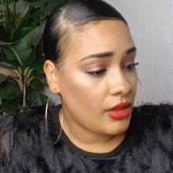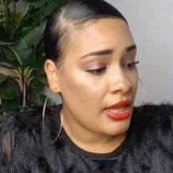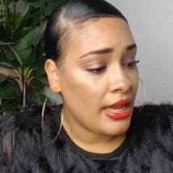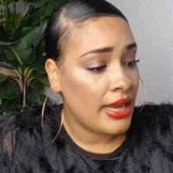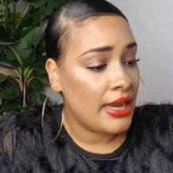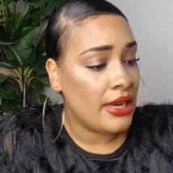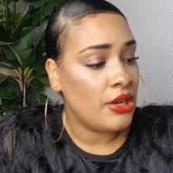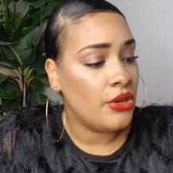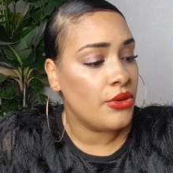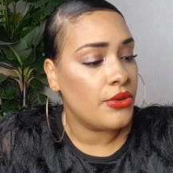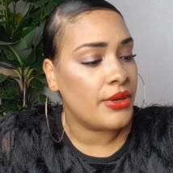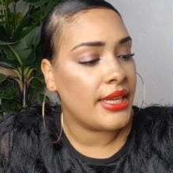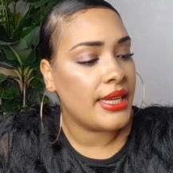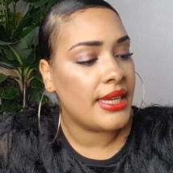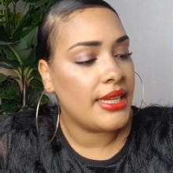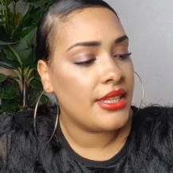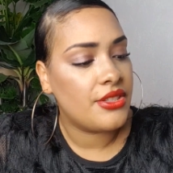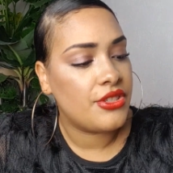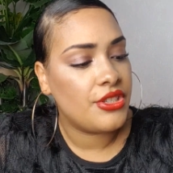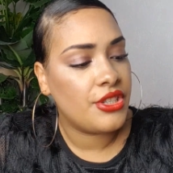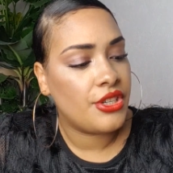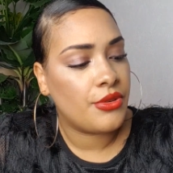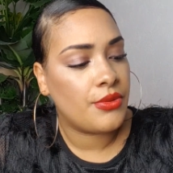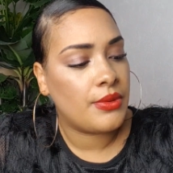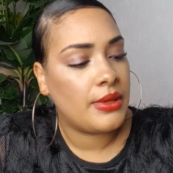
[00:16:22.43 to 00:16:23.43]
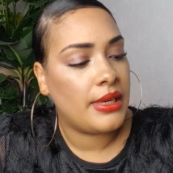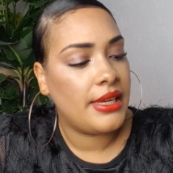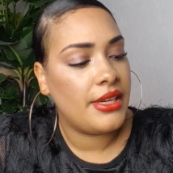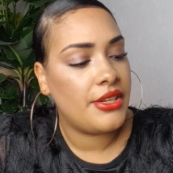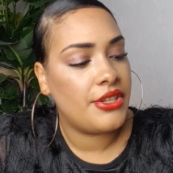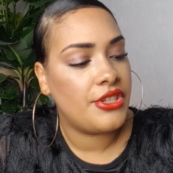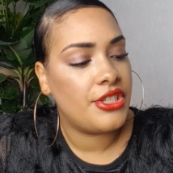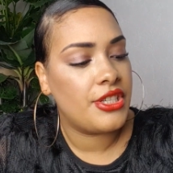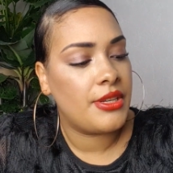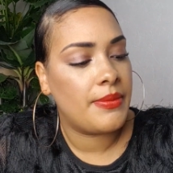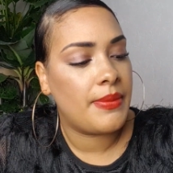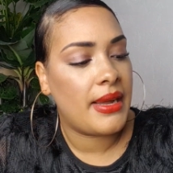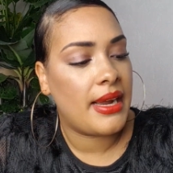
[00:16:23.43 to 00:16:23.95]
And looking into your
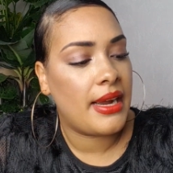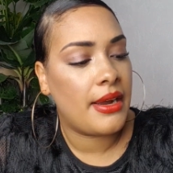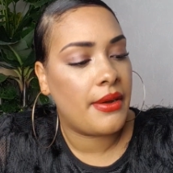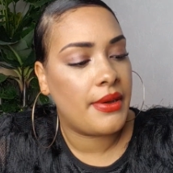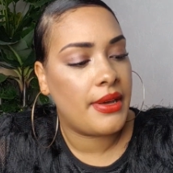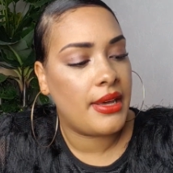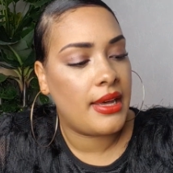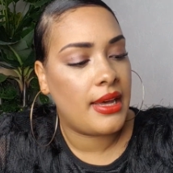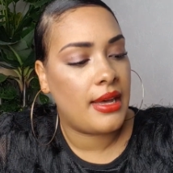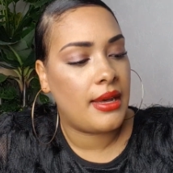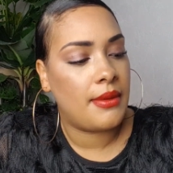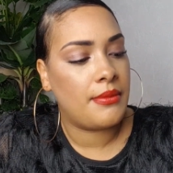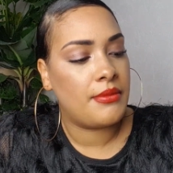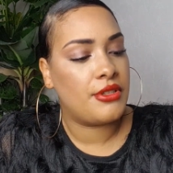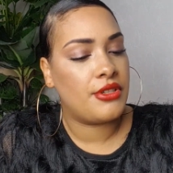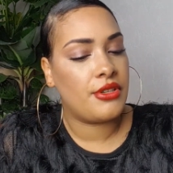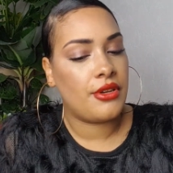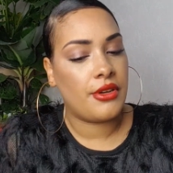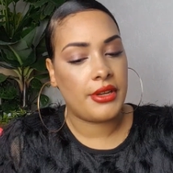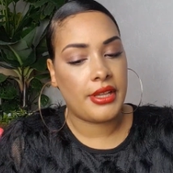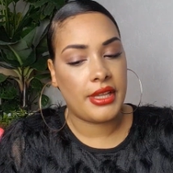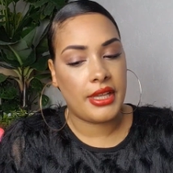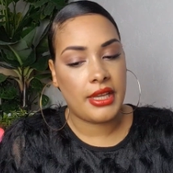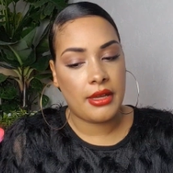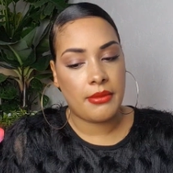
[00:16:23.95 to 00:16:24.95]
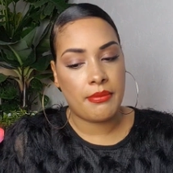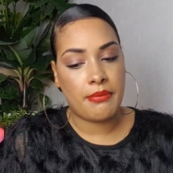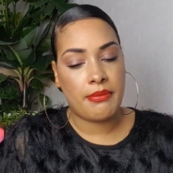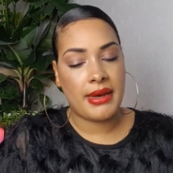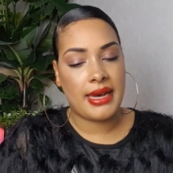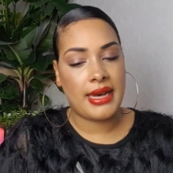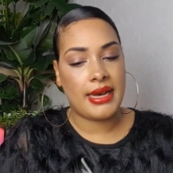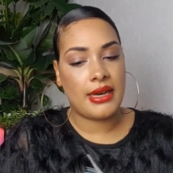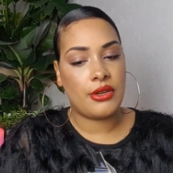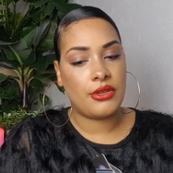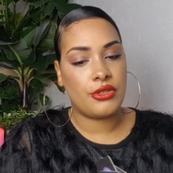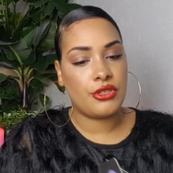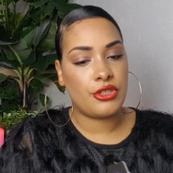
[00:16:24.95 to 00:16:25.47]
relationship area, I'm talking
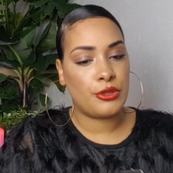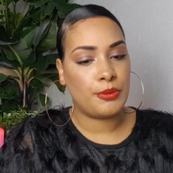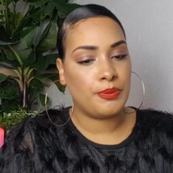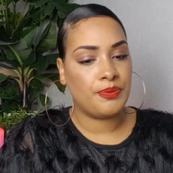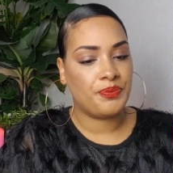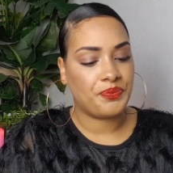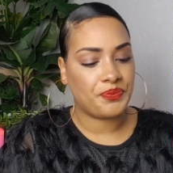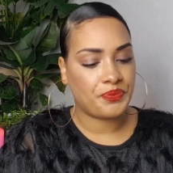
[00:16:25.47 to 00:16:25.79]
about